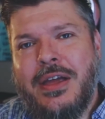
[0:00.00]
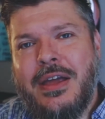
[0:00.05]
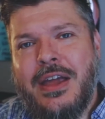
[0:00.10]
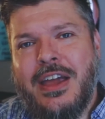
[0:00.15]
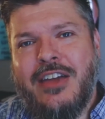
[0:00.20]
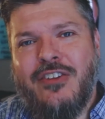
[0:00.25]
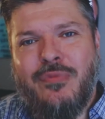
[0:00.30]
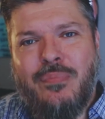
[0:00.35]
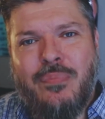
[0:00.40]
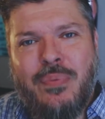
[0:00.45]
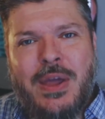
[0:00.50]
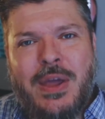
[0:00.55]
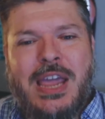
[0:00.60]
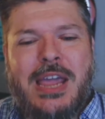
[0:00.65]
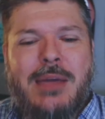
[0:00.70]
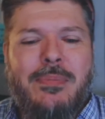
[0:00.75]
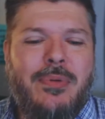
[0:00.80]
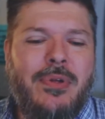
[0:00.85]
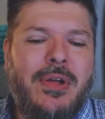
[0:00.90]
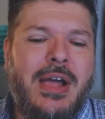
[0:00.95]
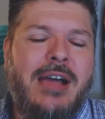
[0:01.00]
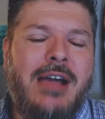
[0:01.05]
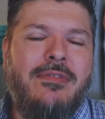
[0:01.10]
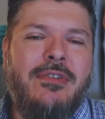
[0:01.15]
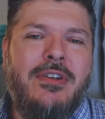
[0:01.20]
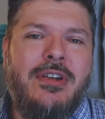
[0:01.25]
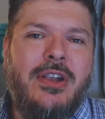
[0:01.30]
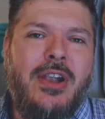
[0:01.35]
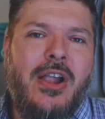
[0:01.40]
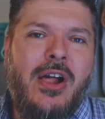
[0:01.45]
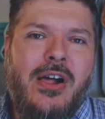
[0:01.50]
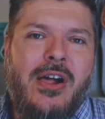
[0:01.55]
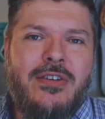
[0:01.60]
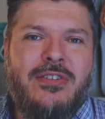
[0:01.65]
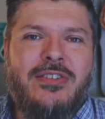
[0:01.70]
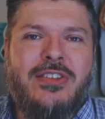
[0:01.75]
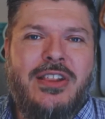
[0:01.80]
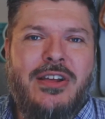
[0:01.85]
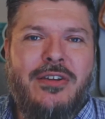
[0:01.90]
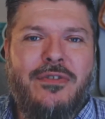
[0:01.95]
if people have
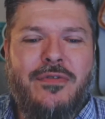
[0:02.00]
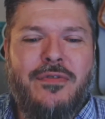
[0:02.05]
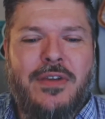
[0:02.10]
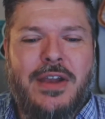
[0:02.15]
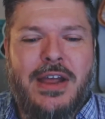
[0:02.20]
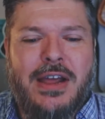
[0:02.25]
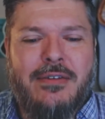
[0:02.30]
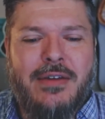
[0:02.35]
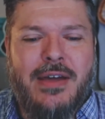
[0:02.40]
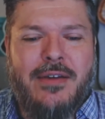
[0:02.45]
lost their flavor,